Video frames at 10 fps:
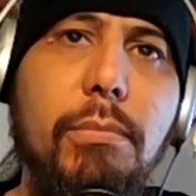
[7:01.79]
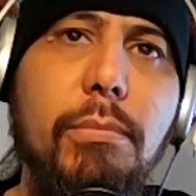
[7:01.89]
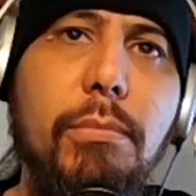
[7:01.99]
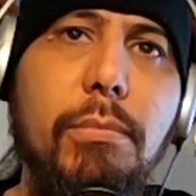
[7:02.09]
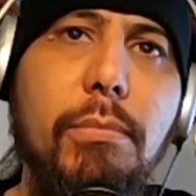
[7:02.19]

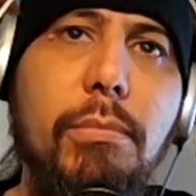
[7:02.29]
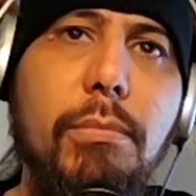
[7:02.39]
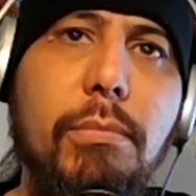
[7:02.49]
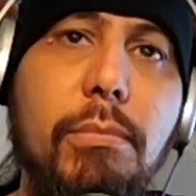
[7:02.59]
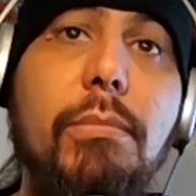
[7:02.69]

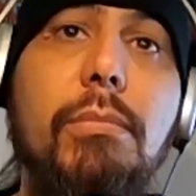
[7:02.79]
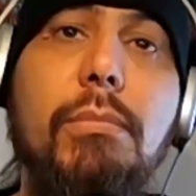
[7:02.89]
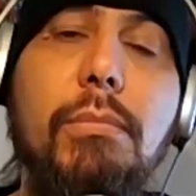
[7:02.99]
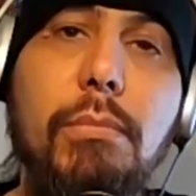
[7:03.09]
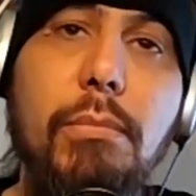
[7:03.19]

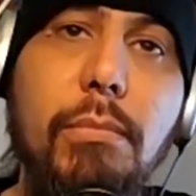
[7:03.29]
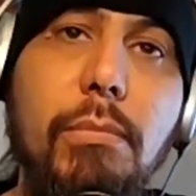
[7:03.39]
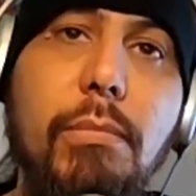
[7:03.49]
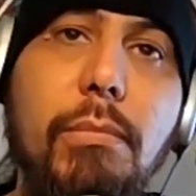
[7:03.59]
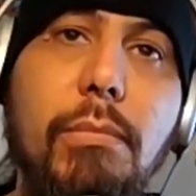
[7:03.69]

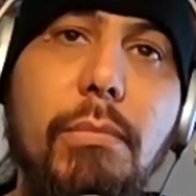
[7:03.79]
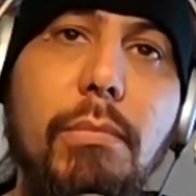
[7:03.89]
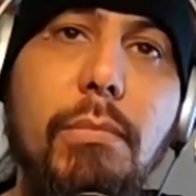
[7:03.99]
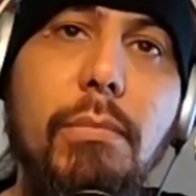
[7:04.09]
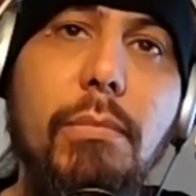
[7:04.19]

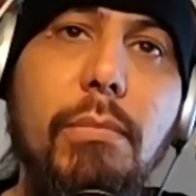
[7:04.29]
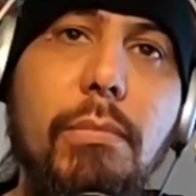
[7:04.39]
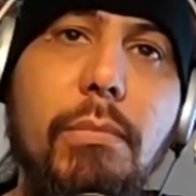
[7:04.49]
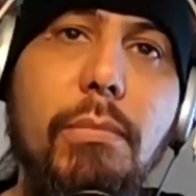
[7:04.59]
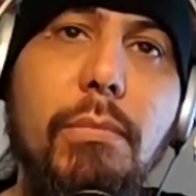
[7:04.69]

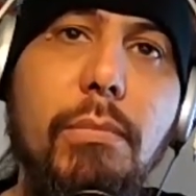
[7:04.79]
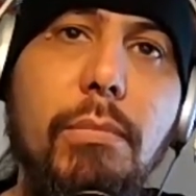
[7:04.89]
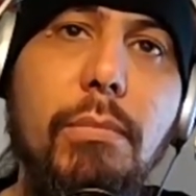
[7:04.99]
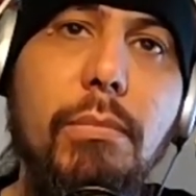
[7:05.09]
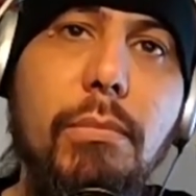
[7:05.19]

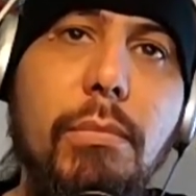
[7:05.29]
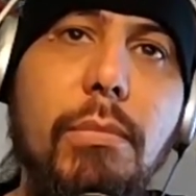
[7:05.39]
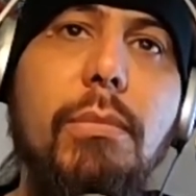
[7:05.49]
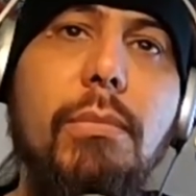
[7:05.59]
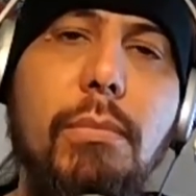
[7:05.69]

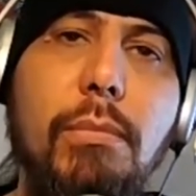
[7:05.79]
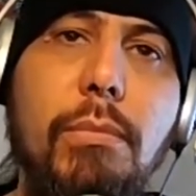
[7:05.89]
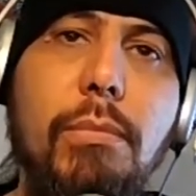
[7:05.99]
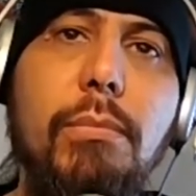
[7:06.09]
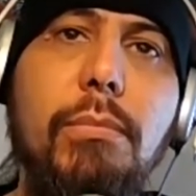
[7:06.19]

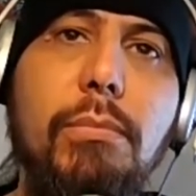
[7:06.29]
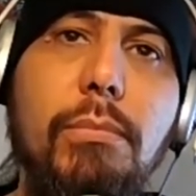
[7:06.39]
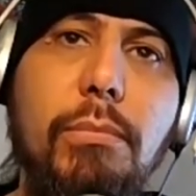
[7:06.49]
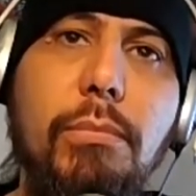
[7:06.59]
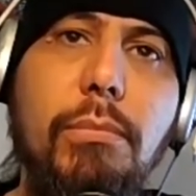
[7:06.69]

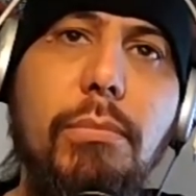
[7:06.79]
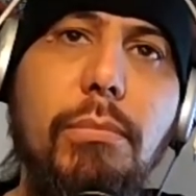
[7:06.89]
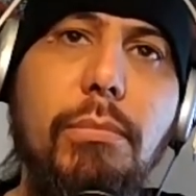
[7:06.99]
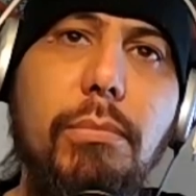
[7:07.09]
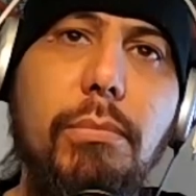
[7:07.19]

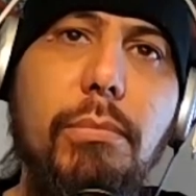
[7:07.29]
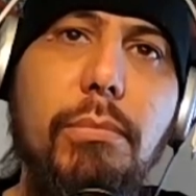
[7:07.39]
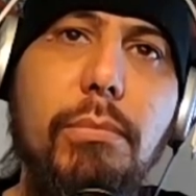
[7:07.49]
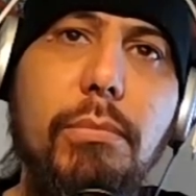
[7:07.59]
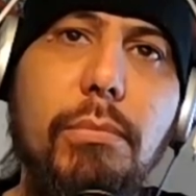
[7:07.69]

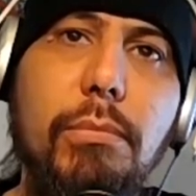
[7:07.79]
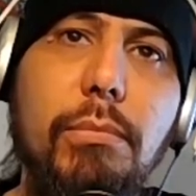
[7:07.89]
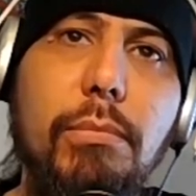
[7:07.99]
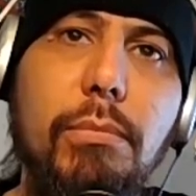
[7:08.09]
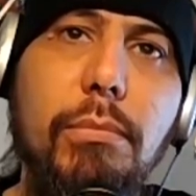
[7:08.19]
This person isn't speaking.